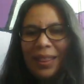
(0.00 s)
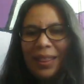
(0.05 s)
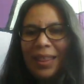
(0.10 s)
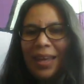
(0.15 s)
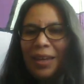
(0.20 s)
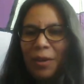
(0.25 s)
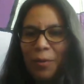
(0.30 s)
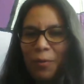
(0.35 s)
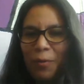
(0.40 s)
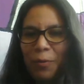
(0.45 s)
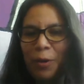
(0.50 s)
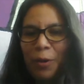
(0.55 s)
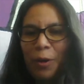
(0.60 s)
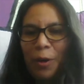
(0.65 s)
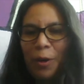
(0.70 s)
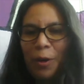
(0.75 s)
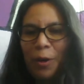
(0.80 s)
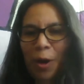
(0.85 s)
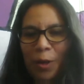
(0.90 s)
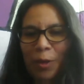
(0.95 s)
Thank you for
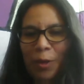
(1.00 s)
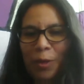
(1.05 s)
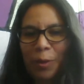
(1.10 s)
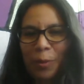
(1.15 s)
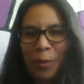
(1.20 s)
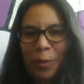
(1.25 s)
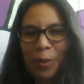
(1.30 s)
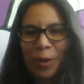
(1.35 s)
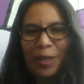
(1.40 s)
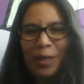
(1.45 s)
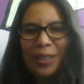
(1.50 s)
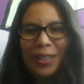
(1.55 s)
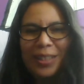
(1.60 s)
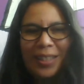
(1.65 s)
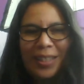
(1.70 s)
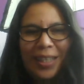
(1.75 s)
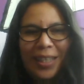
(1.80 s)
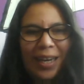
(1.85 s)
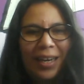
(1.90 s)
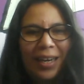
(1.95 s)
all the words,
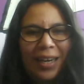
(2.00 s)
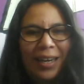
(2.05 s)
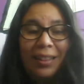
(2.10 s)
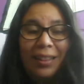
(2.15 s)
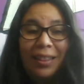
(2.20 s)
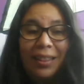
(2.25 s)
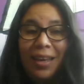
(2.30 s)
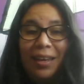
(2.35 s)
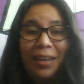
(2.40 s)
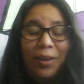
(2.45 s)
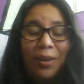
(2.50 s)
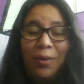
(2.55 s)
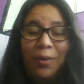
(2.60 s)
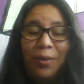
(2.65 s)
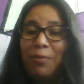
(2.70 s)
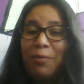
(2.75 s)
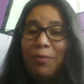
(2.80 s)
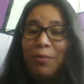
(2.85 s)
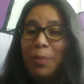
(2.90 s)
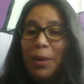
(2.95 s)
and thank you
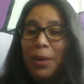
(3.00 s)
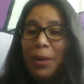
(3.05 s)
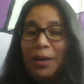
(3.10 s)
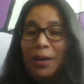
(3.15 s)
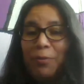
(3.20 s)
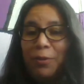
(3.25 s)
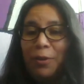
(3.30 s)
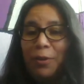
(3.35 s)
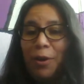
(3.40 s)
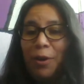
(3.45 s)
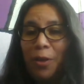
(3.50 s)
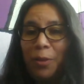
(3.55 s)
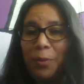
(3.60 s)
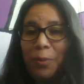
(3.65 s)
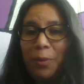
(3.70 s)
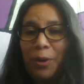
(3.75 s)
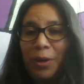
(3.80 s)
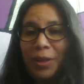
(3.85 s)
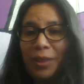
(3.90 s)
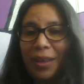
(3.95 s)
everybody for all the
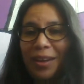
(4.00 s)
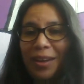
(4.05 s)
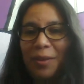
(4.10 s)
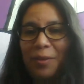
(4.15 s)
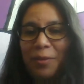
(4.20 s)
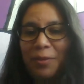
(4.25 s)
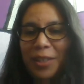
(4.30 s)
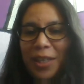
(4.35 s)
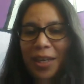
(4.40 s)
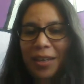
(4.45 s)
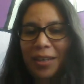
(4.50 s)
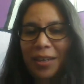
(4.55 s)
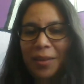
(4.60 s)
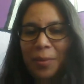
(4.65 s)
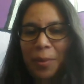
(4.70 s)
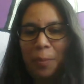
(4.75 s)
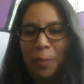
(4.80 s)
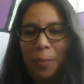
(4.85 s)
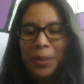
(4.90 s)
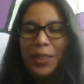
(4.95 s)
work that you've done
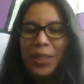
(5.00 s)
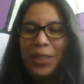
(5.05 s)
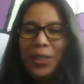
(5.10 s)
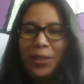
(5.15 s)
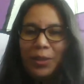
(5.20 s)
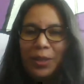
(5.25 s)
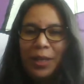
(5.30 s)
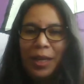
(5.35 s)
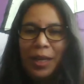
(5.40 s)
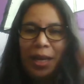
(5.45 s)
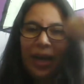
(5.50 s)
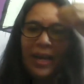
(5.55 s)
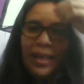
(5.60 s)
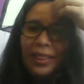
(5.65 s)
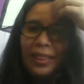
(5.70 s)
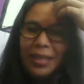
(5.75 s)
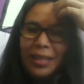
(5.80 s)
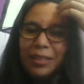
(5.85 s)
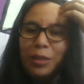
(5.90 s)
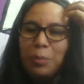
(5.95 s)
up until
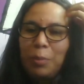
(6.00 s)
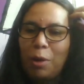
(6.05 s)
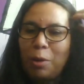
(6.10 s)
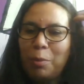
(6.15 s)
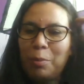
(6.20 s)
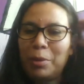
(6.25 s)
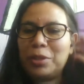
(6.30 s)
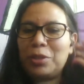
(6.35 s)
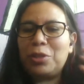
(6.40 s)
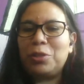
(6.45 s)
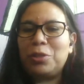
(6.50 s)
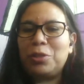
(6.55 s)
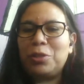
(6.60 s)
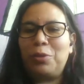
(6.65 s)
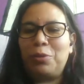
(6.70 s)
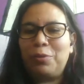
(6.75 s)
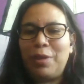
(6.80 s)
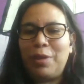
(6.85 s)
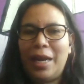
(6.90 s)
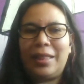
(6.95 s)
this moment to
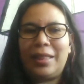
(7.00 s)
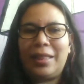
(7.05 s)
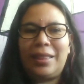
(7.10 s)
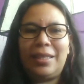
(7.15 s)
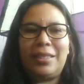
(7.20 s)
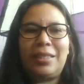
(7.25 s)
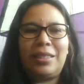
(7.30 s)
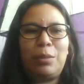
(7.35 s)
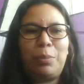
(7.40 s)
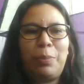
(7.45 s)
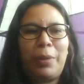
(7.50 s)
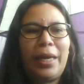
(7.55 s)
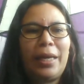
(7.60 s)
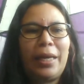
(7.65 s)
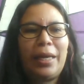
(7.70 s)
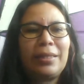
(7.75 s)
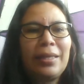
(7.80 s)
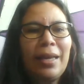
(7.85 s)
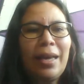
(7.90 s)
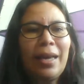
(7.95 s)
create
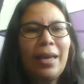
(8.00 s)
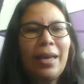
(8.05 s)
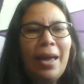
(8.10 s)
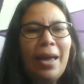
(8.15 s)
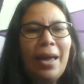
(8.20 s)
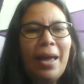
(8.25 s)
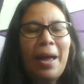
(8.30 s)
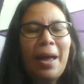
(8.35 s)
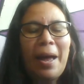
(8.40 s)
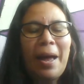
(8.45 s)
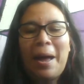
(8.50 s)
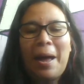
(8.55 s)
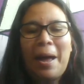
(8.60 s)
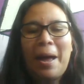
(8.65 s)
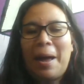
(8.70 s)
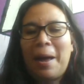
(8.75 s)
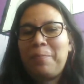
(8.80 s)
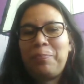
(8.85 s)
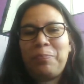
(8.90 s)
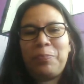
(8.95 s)
space.
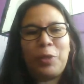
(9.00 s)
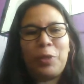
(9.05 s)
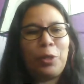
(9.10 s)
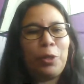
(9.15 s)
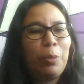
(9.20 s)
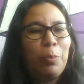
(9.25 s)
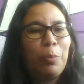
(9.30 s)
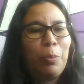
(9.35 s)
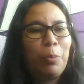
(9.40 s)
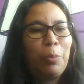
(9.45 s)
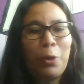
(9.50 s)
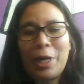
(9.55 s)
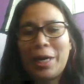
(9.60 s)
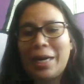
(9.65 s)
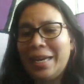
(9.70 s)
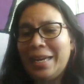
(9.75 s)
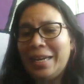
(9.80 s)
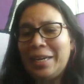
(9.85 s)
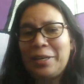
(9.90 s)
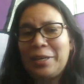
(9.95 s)
Good
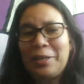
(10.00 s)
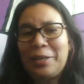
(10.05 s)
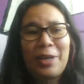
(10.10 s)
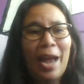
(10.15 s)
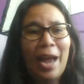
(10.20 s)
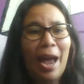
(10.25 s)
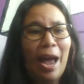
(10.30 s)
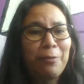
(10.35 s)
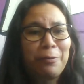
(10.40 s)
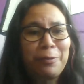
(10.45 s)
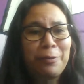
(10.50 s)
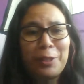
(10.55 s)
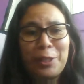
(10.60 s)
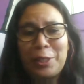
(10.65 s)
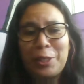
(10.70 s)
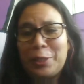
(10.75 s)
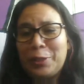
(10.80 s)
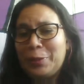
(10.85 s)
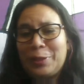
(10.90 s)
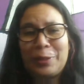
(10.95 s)
morning, good
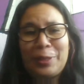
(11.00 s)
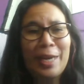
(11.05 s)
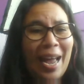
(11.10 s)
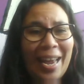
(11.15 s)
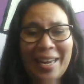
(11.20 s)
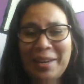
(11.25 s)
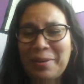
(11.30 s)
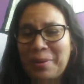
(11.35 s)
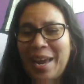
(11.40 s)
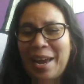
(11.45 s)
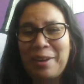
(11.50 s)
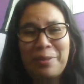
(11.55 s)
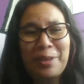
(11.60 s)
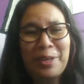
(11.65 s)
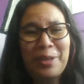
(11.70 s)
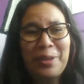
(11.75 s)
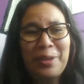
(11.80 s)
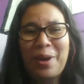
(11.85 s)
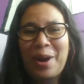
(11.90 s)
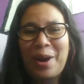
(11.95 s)
afternoon, good
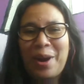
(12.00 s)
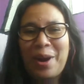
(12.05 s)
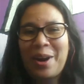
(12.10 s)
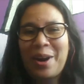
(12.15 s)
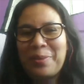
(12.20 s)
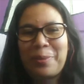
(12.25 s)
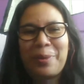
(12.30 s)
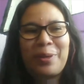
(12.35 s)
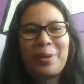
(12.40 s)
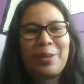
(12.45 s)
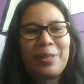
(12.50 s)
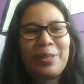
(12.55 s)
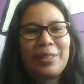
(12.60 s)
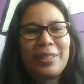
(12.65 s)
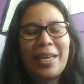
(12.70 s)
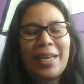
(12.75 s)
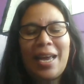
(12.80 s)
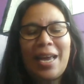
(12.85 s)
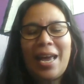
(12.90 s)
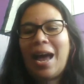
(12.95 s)
night, wherever you are in
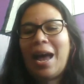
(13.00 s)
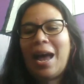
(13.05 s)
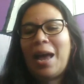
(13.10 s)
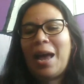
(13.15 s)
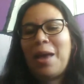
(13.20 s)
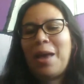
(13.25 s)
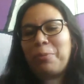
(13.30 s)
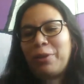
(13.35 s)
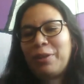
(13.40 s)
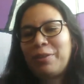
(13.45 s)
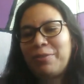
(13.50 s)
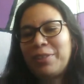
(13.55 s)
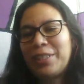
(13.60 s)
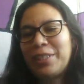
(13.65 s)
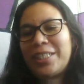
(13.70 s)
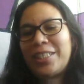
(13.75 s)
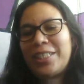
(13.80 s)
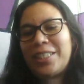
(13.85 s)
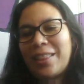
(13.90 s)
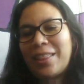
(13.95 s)
the world.
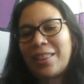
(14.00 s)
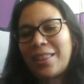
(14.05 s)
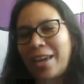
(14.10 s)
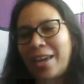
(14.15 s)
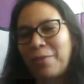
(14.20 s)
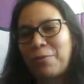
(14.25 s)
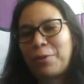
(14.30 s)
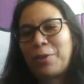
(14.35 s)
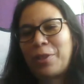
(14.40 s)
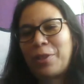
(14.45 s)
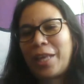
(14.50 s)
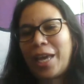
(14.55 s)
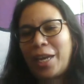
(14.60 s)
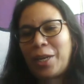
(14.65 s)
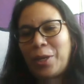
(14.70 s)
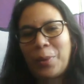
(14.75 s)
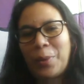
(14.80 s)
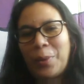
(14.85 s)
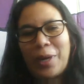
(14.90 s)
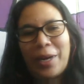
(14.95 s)
I'm privileged and
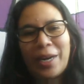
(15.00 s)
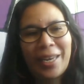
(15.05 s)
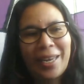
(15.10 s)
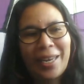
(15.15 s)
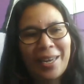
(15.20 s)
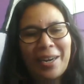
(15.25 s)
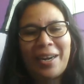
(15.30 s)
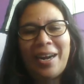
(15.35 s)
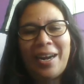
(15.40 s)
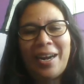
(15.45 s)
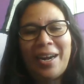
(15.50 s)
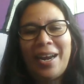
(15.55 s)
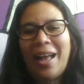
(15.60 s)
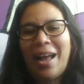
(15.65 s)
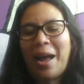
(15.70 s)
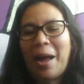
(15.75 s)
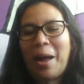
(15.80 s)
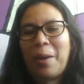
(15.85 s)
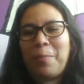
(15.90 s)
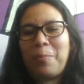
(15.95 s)
thankful that you are
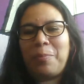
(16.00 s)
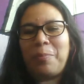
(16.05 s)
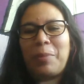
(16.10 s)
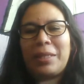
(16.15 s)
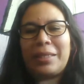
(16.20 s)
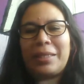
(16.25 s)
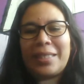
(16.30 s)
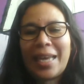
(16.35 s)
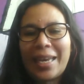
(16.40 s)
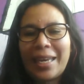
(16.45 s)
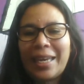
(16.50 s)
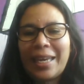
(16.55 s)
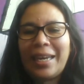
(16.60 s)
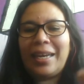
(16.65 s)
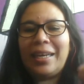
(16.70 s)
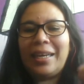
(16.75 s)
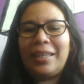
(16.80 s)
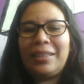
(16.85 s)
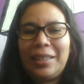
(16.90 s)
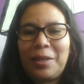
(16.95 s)
here,
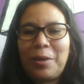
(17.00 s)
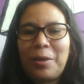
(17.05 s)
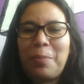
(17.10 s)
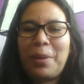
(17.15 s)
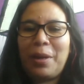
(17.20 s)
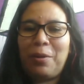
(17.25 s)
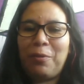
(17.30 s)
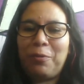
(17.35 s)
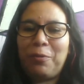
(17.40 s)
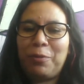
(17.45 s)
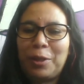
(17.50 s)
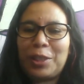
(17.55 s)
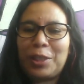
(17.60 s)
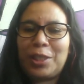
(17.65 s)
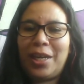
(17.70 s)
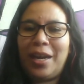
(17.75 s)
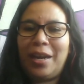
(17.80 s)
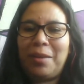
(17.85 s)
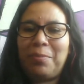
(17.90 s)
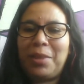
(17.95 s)
taking a little bit of
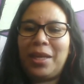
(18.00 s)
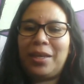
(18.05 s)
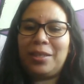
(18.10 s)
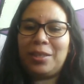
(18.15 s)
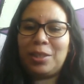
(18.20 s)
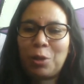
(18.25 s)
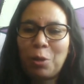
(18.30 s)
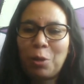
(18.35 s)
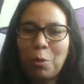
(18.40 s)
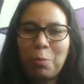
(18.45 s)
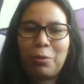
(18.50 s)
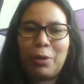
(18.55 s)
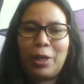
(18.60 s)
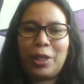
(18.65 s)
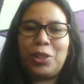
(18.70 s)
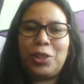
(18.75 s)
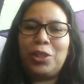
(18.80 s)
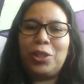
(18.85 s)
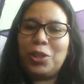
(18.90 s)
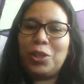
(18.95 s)
your time that is so
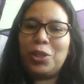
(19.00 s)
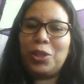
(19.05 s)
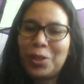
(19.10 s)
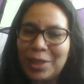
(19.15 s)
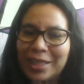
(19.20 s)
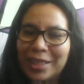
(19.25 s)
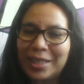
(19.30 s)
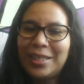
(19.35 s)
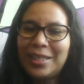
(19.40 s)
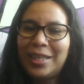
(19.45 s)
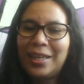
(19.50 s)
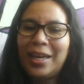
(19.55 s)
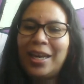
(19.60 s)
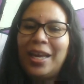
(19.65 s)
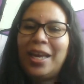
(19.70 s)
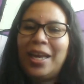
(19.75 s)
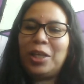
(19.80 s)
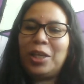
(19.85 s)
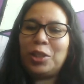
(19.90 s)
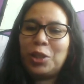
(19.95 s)
precious to listen
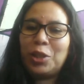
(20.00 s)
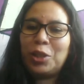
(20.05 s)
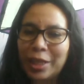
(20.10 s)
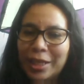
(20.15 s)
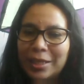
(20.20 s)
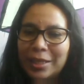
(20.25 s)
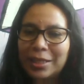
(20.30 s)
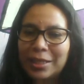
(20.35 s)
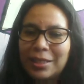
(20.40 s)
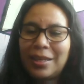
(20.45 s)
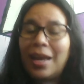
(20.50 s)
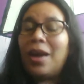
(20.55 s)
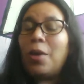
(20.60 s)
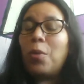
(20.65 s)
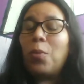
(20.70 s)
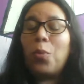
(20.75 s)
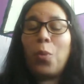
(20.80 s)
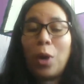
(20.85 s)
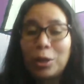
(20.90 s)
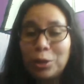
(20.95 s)
to this
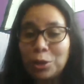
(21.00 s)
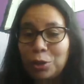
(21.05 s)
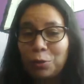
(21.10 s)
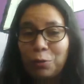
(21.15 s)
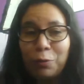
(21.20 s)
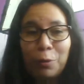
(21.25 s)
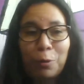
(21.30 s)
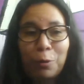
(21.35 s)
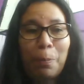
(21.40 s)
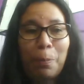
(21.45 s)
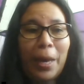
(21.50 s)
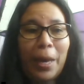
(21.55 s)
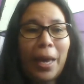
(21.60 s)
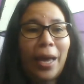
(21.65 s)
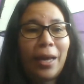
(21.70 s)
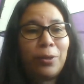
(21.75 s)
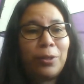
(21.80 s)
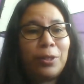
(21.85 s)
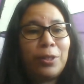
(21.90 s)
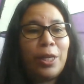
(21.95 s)
wonderful
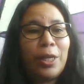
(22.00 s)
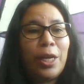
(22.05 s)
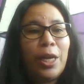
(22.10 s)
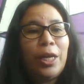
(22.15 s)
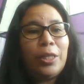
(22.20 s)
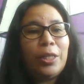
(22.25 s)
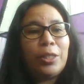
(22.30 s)
panel.